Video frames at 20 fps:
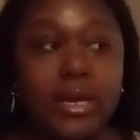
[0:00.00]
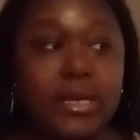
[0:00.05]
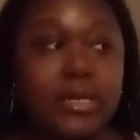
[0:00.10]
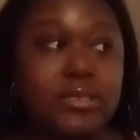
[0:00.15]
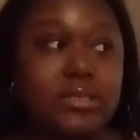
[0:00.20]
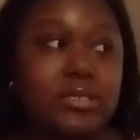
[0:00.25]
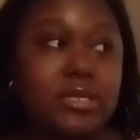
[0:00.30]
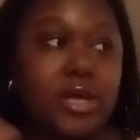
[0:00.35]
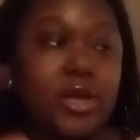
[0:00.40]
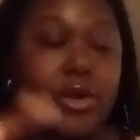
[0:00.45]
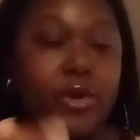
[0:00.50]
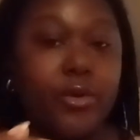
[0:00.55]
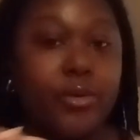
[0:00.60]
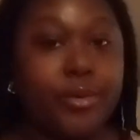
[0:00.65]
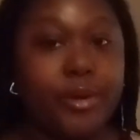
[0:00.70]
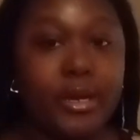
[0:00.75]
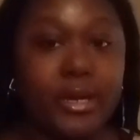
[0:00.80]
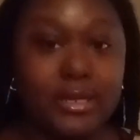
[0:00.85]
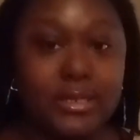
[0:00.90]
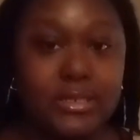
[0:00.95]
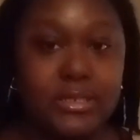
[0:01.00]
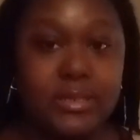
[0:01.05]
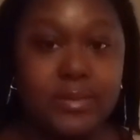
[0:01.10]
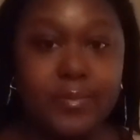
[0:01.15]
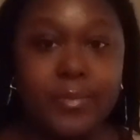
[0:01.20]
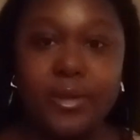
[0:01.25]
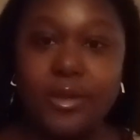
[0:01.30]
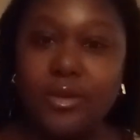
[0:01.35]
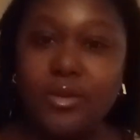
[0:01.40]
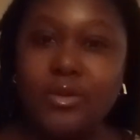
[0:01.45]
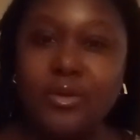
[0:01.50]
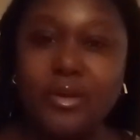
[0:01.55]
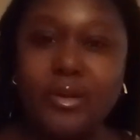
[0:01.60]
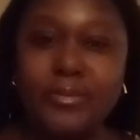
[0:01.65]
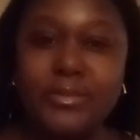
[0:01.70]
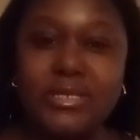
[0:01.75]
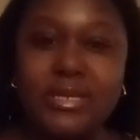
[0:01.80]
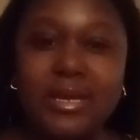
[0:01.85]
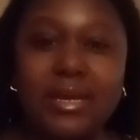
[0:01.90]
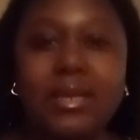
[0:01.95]
it's crisp, you know what
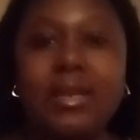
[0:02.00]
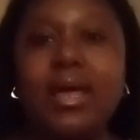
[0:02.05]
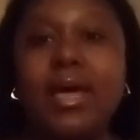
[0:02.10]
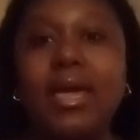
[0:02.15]
I'm saying?